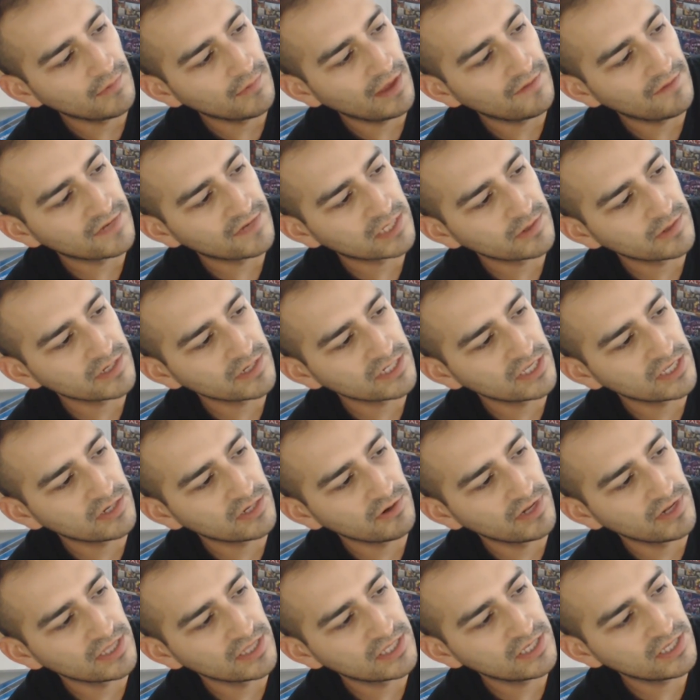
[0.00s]
and we have a switch to
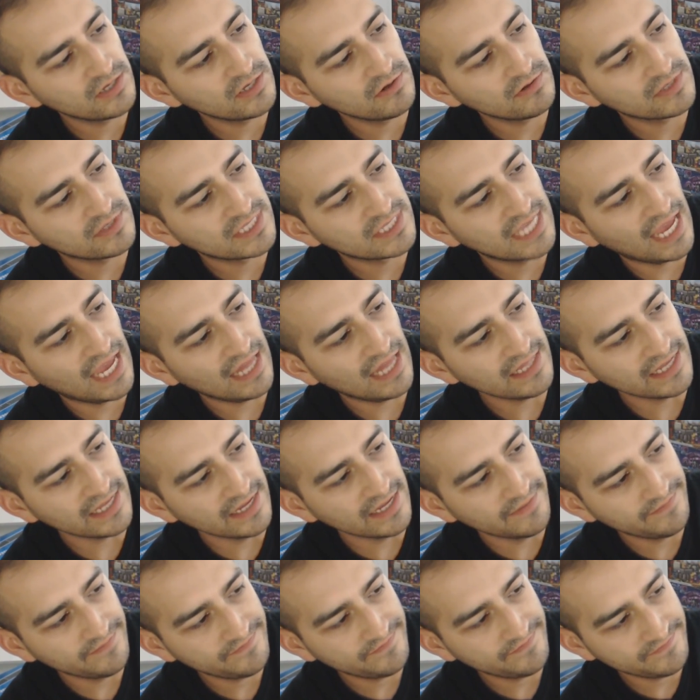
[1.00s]
turn it to
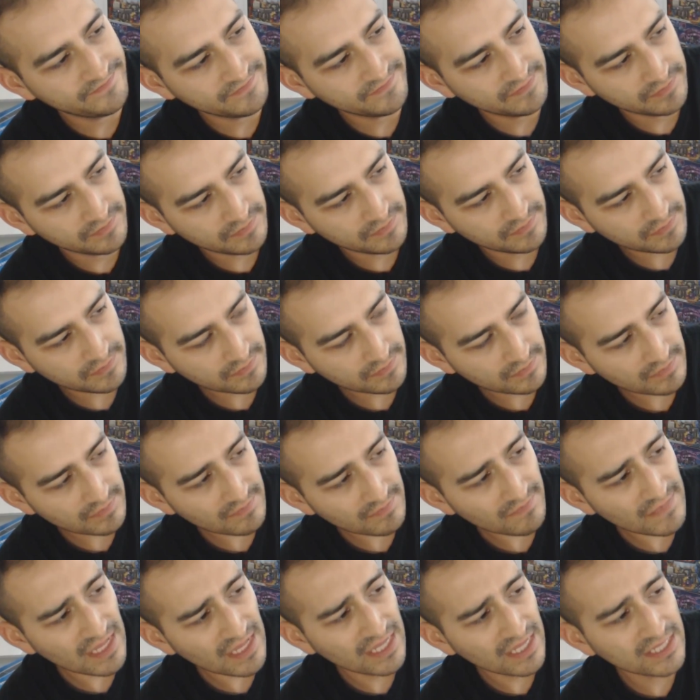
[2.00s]
tally.
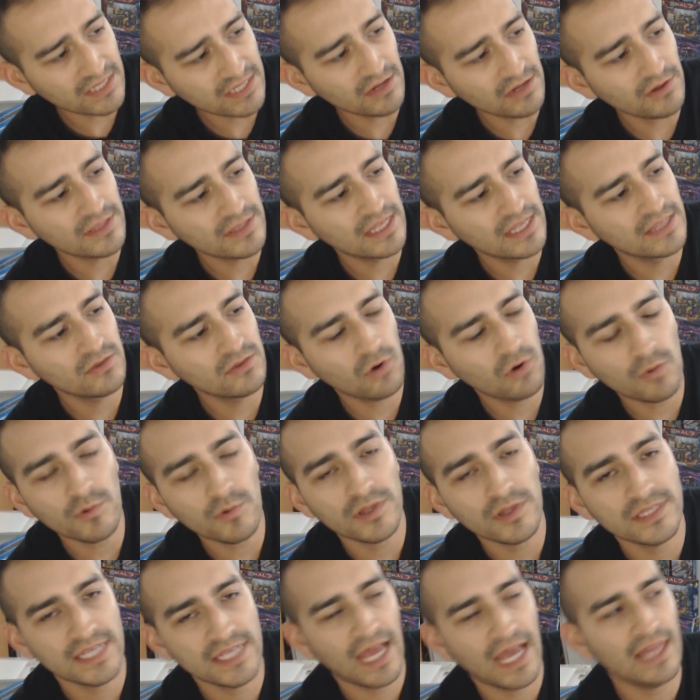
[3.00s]
So the
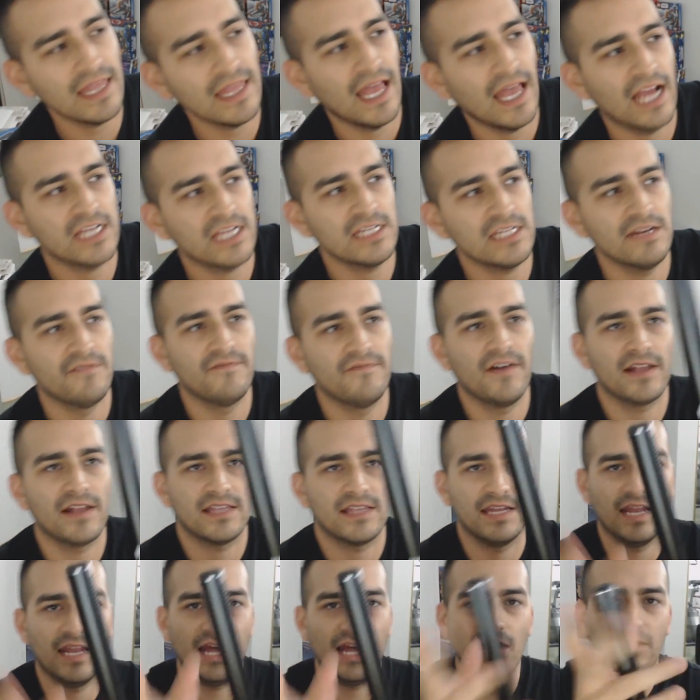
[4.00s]
normal and tally actually
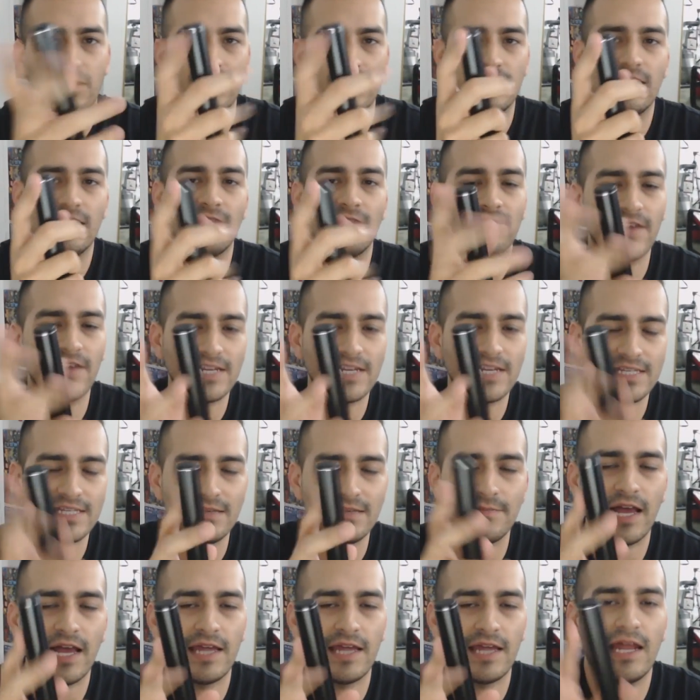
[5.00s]
affects
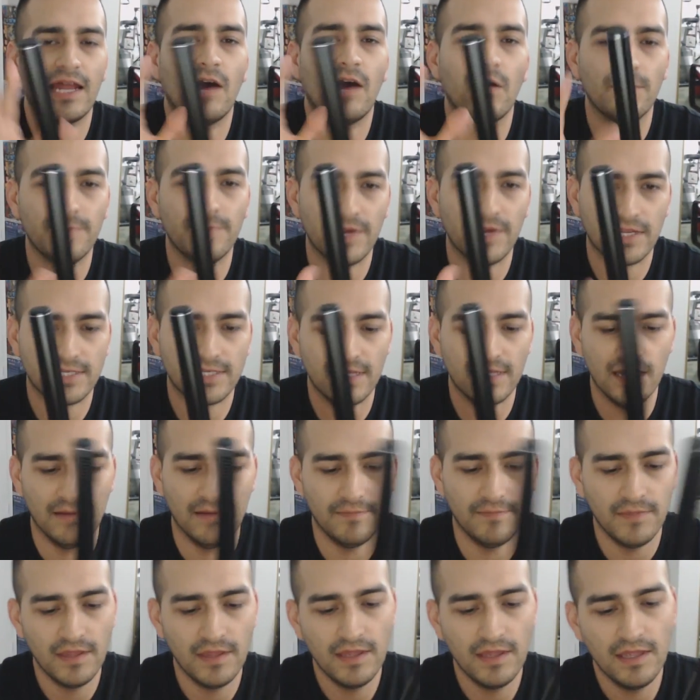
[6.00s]
the mic and how it picks
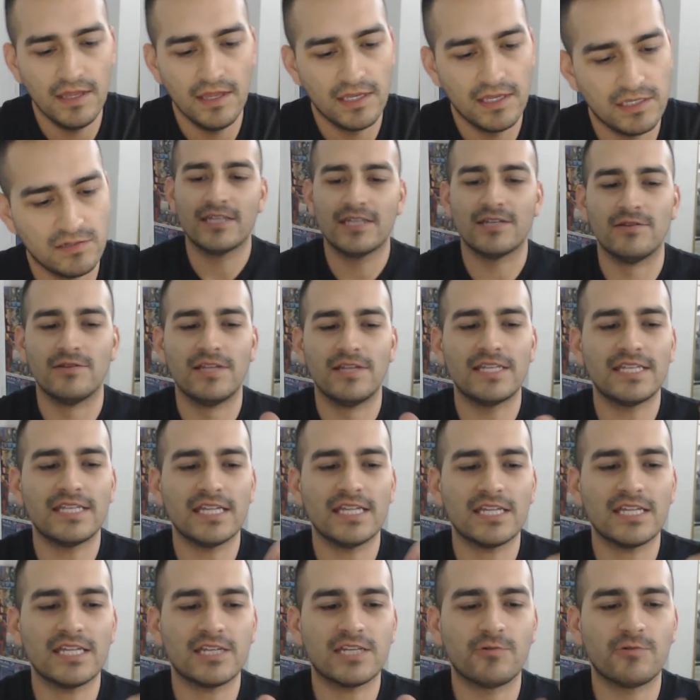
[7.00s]
up. So this
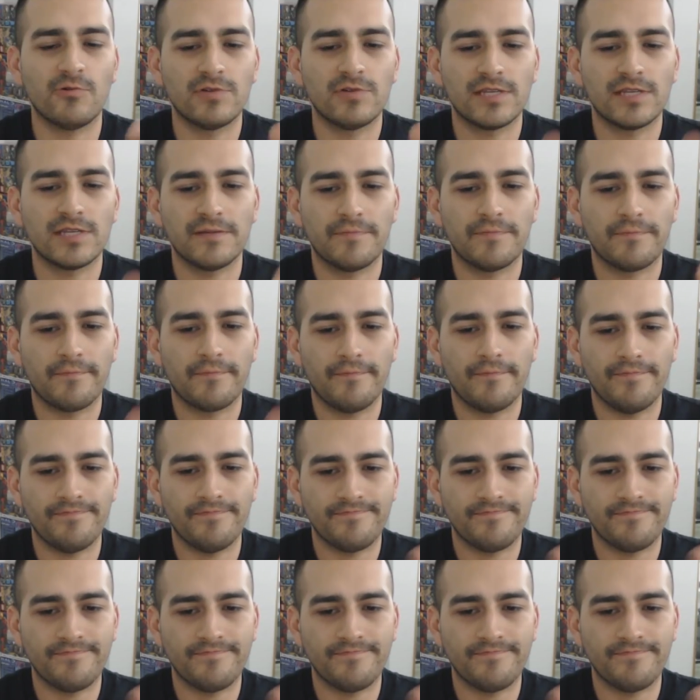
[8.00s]
thing screws,